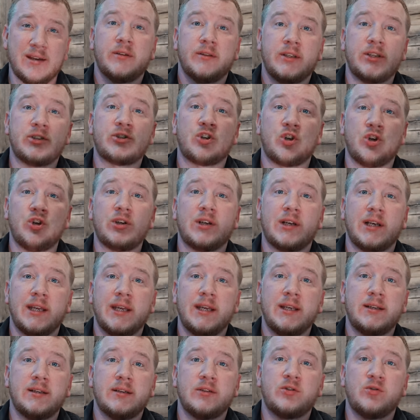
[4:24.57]
This could
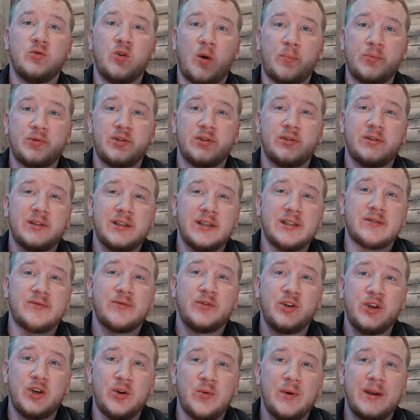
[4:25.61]
lead to opportunities for
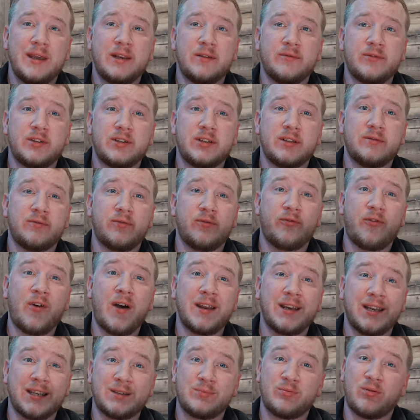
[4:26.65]
new innovative
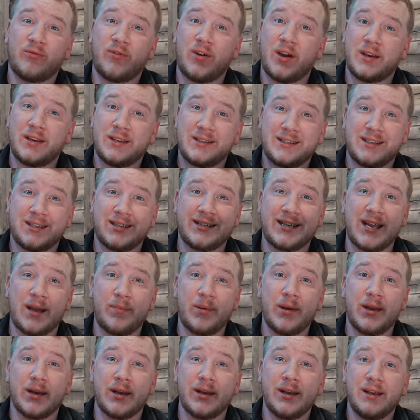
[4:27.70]
finance providers to step
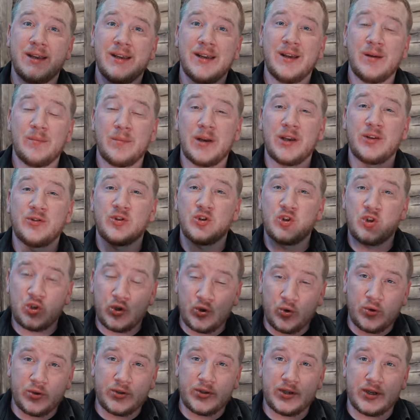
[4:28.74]
in, but in the
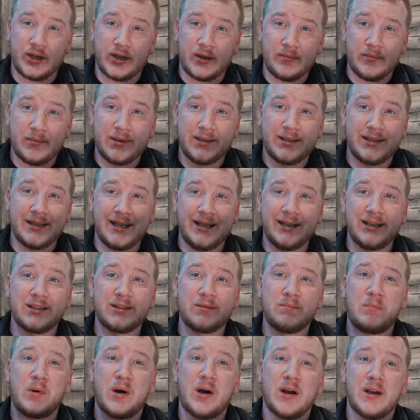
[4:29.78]
short term, dealers
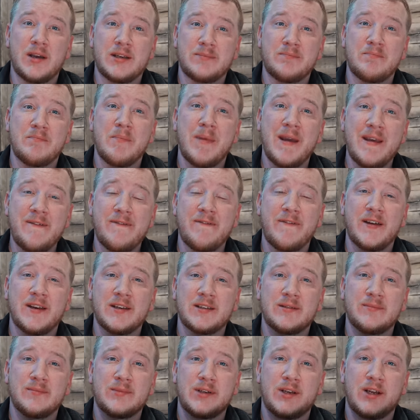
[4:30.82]
and buyers may face
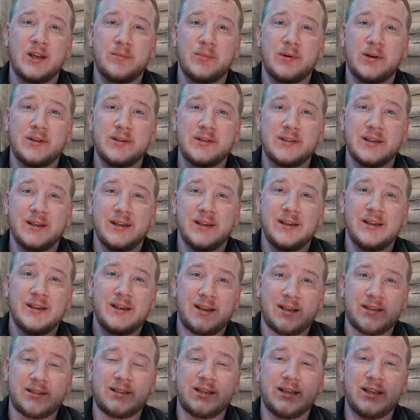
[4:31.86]
some turbulence
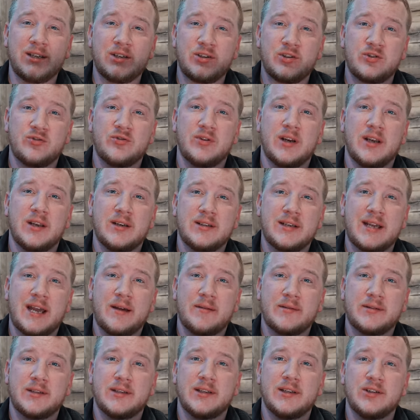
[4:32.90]
as the industry
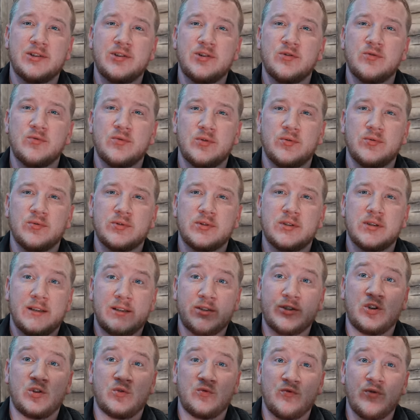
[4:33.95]
adapts to these new rules.
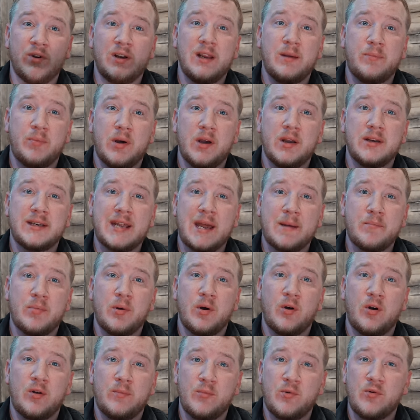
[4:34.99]
This could really put a damper
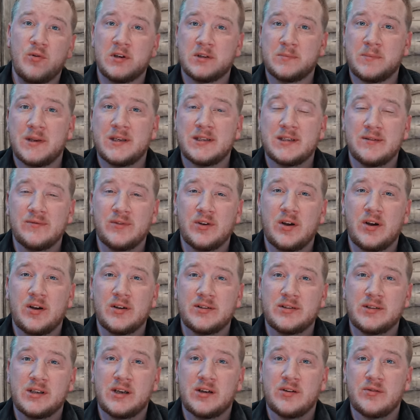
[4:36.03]
on more expensive car
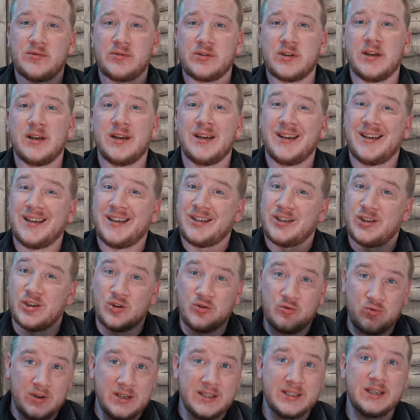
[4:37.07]
sales
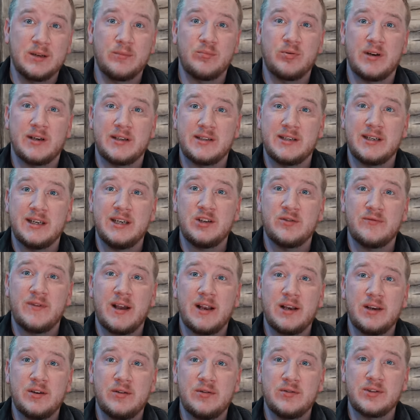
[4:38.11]
decreasing prestige
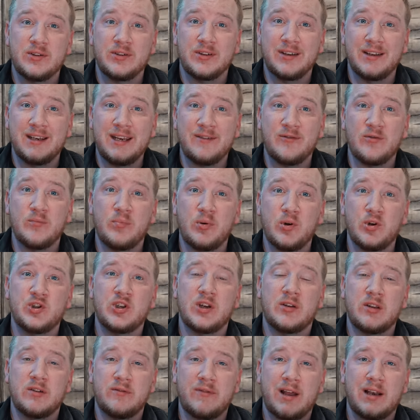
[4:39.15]
values and could even push
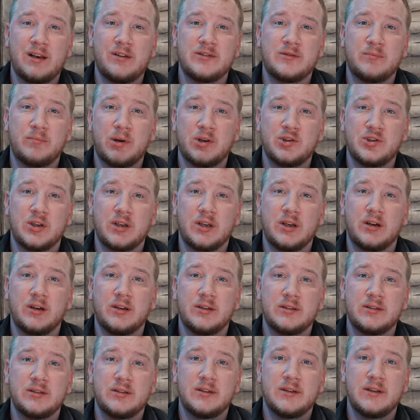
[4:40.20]
up the values of budget
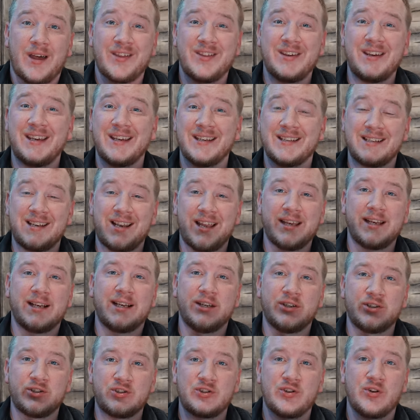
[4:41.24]
cars. I think it's
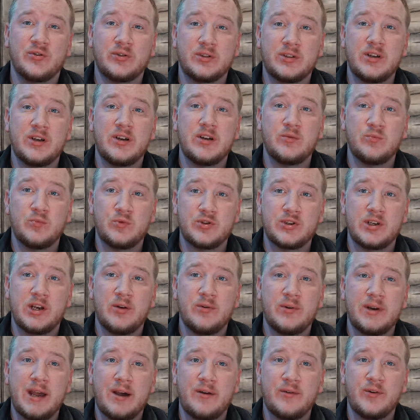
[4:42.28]
likely stock turn will
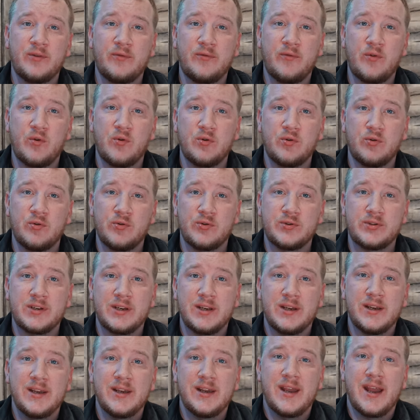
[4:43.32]
slow down on forecourts
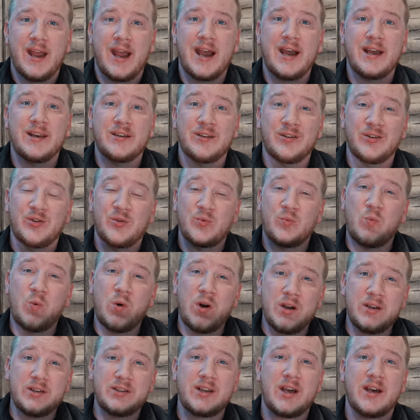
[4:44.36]
and the
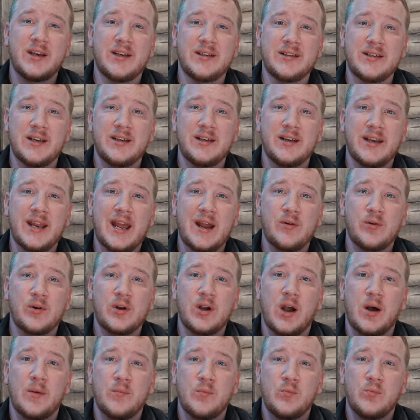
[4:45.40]
worst unintended
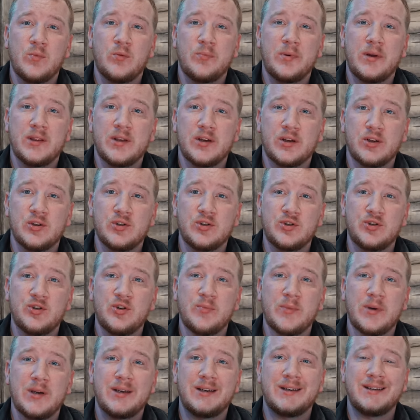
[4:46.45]
outcome will be that
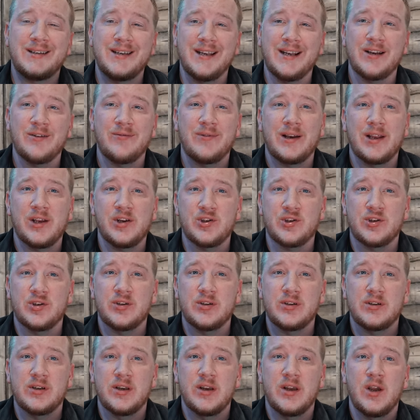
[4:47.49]
consumer and dealer
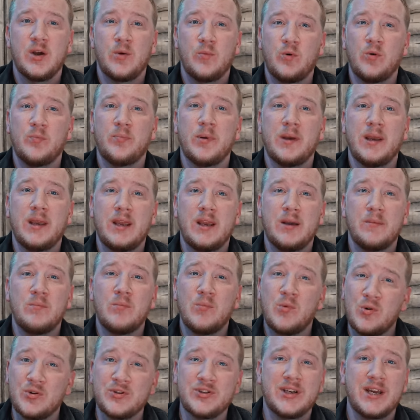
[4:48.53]
relations will be
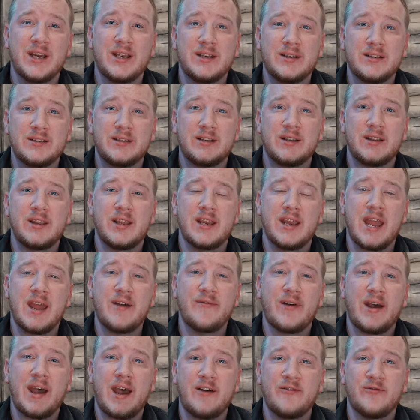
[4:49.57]
more tense than they
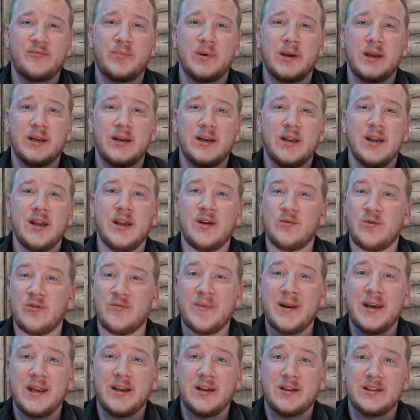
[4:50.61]
ever have been, with
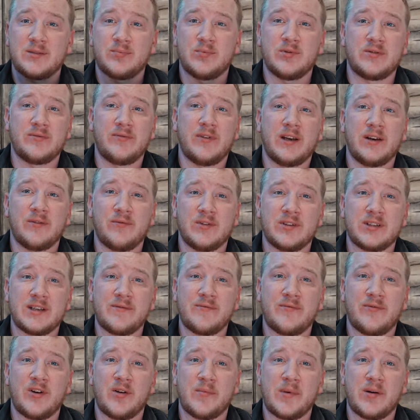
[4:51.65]
many customers feeling
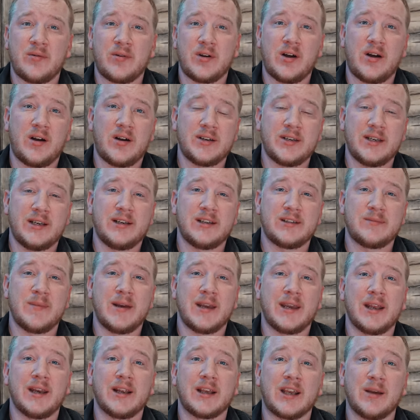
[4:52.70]
resentful about car dealers
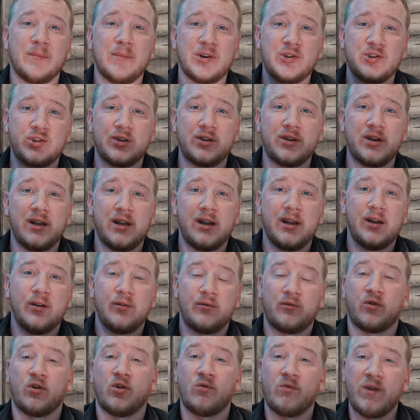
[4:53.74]
making a commission
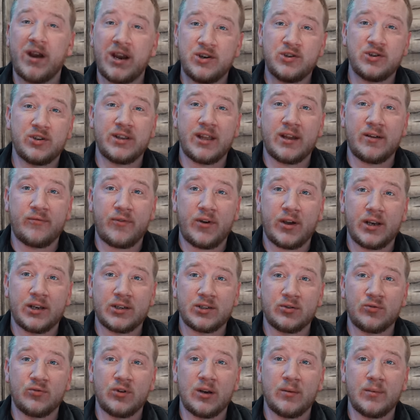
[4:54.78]
for arranging their
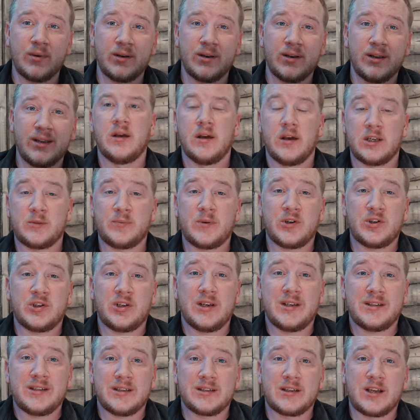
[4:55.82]
finance agreement, especially
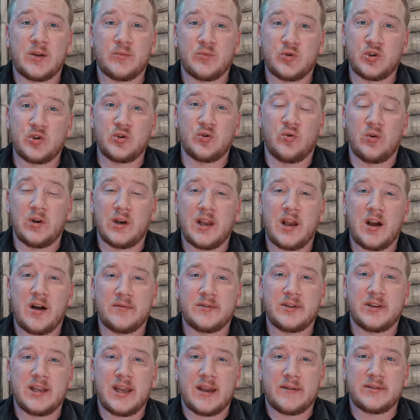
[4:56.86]
as this comes shortly
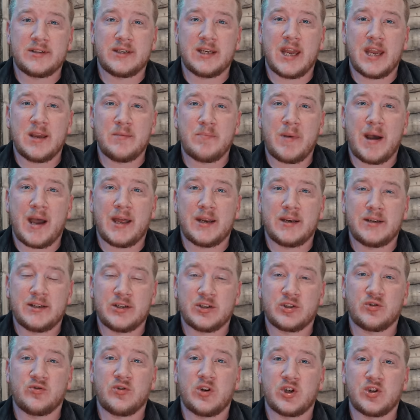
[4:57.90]
after the FCA banned
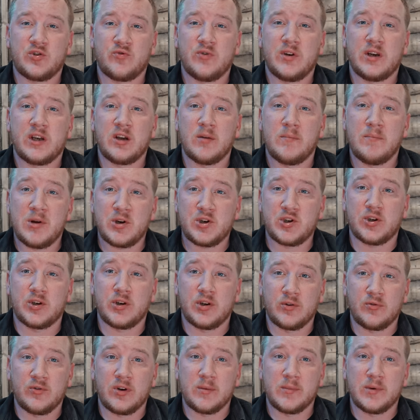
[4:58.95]
discretionary commission
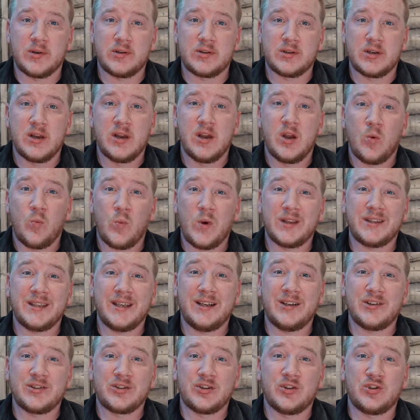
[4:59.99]
agreements, where
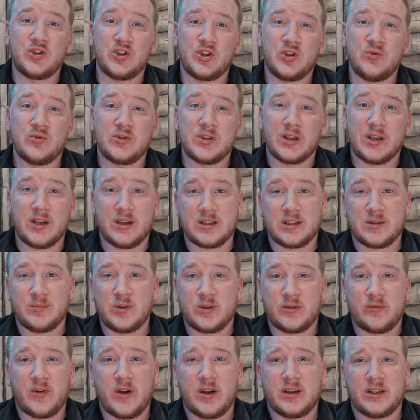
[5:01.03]
dealers could choose the
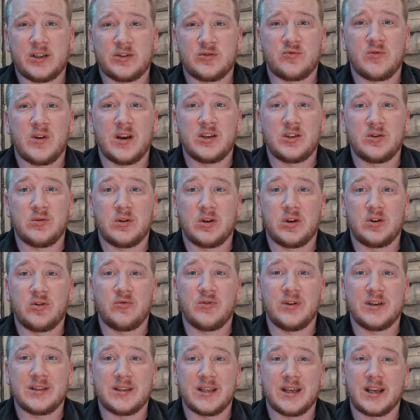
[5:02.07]
customer's finance rate to
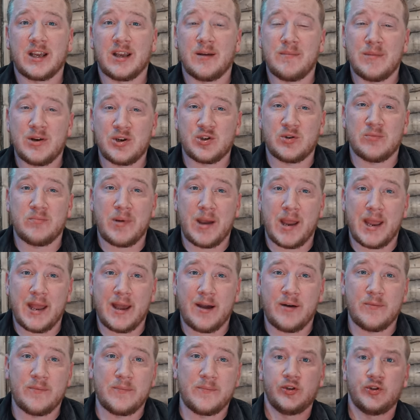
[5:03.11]
increase their commission
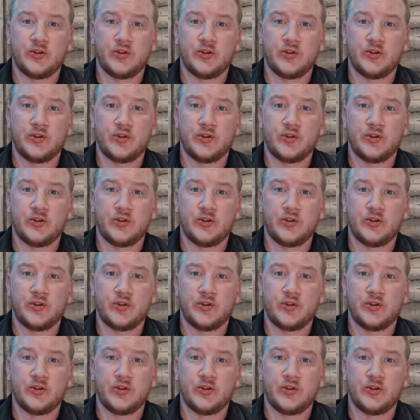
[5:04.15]
payout.